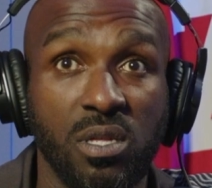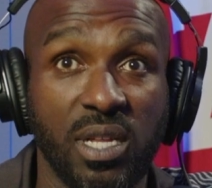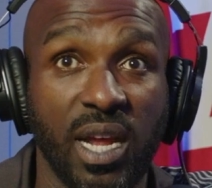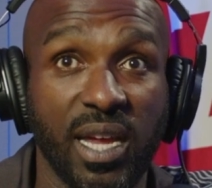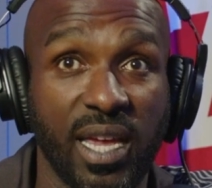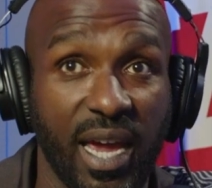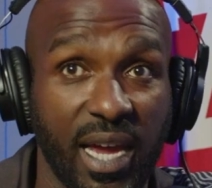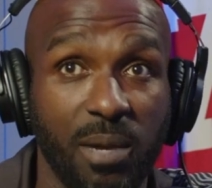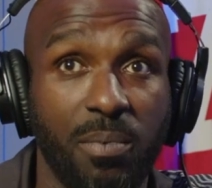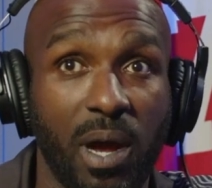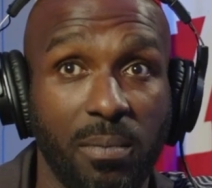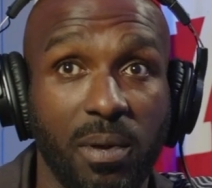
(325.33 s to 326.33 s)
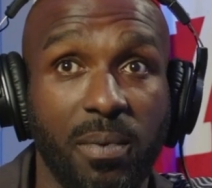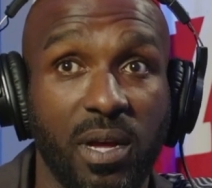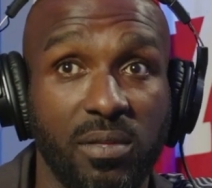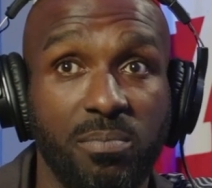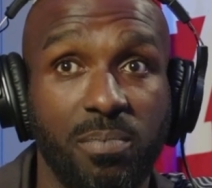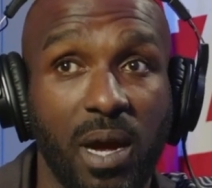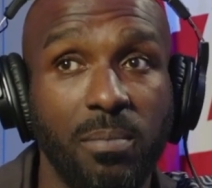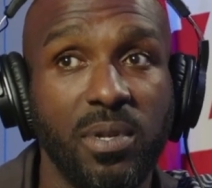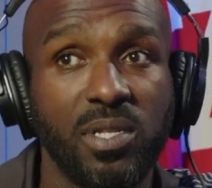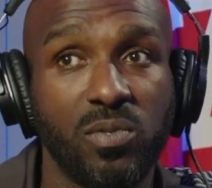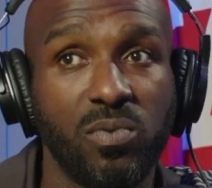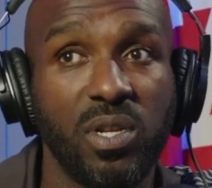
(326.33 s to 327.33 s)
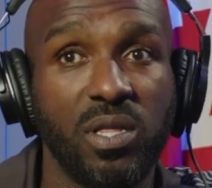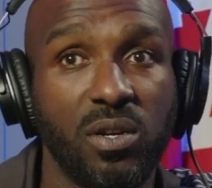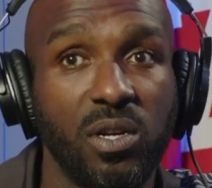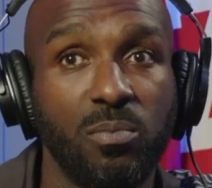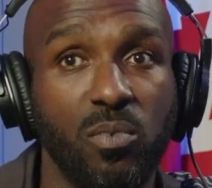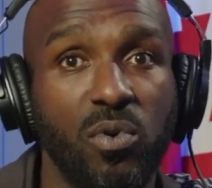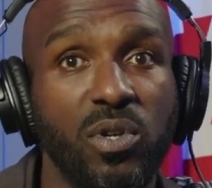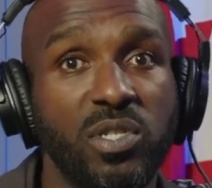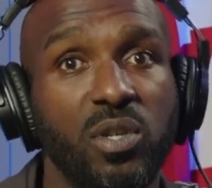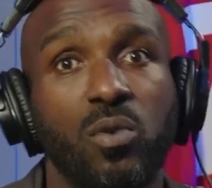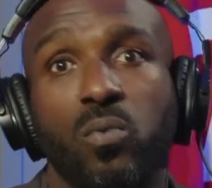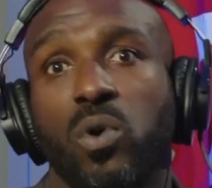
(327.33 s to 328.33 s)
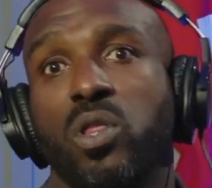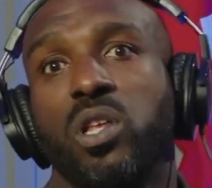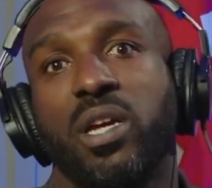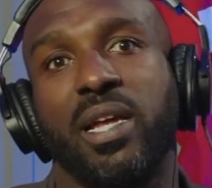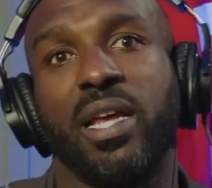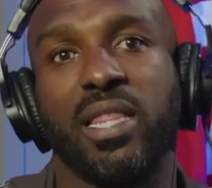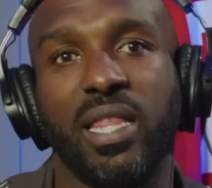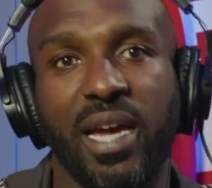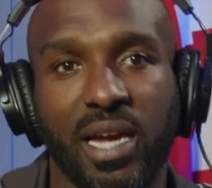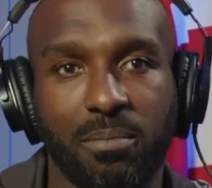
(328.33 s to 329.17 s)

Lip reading: then I gained probably to 20, 30 more. So we're looking at